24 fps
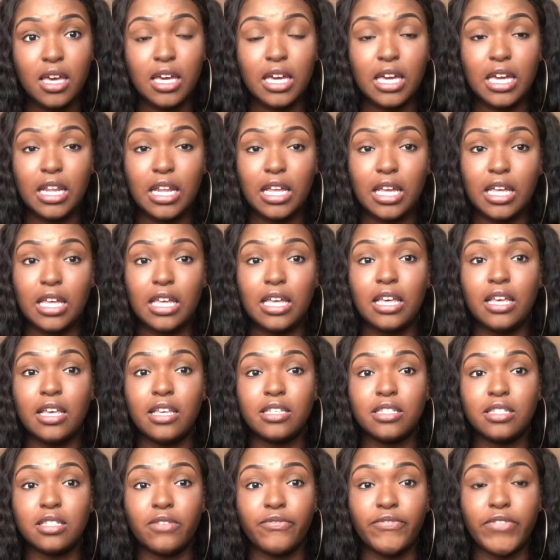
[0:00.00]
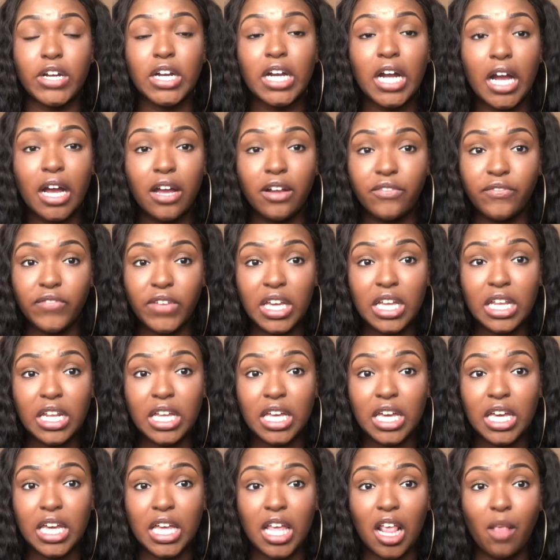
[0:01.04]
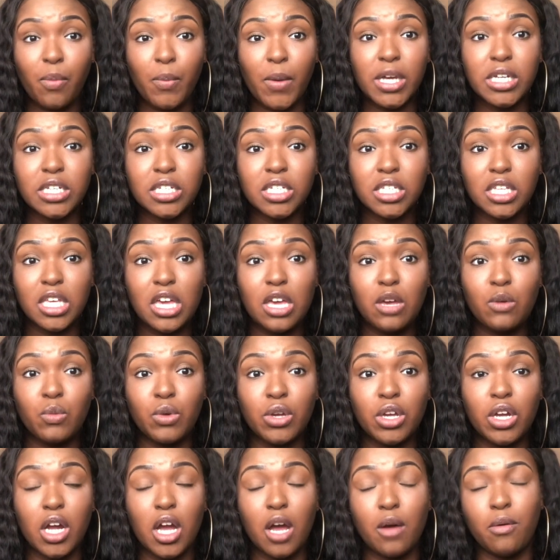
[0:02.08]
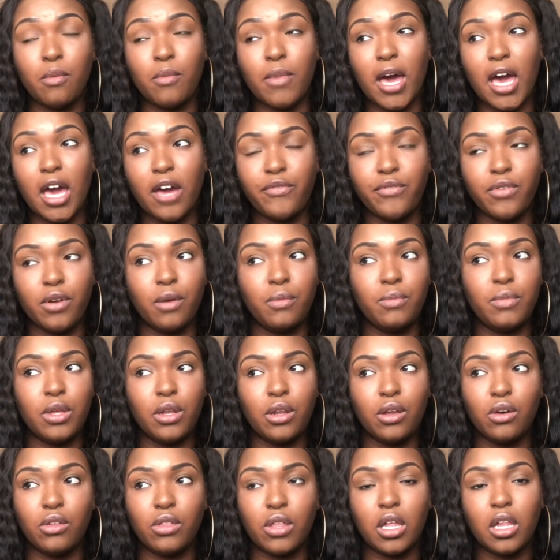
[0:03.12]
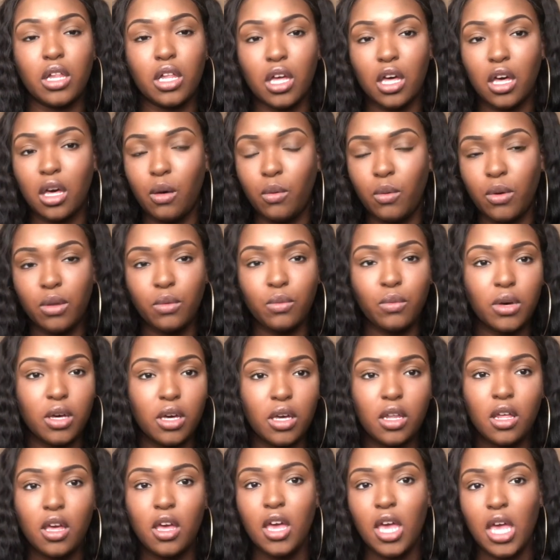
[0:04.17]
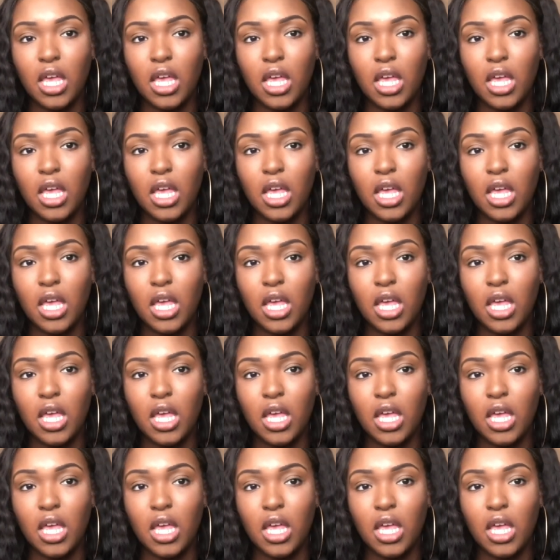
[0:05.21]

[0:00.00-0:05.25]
It is very convenient, especially when you're coming back from, you know, the club, Wynwood,